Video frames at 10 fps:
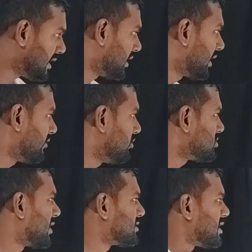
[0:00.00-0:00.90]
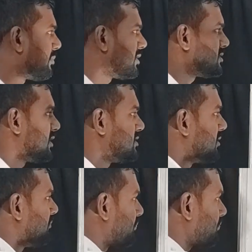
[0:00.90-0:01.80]
I'll give you some examples.
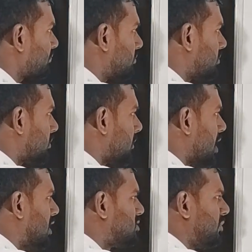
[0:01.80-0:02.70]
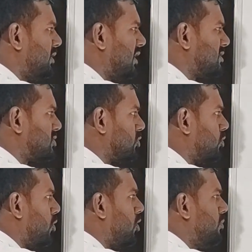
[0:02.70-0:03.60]
Listen, assume this is 2
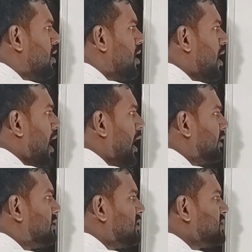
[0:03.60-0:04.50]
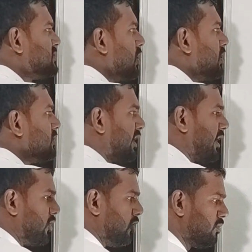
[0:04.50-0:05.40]
ohm and this is
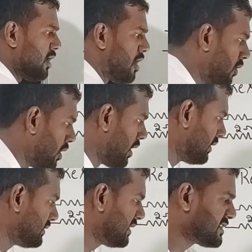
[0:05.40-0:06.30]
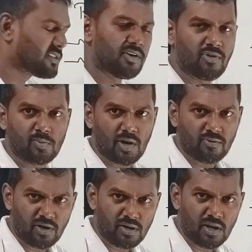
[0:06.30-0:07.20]
3 ohm. This is the
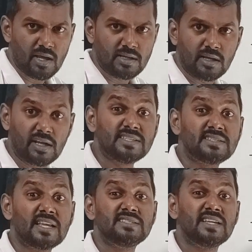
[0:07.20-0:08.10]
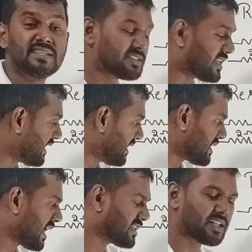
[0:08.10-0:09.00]
formula for resistance in
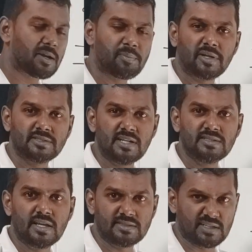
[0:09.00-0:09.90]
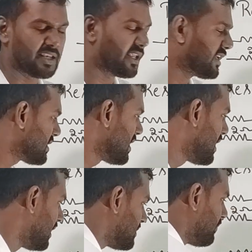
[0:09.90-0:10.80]
series. S represents series.
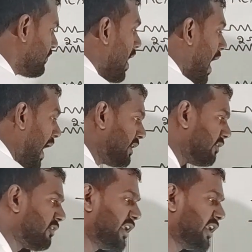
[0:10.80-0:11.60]
Listen, and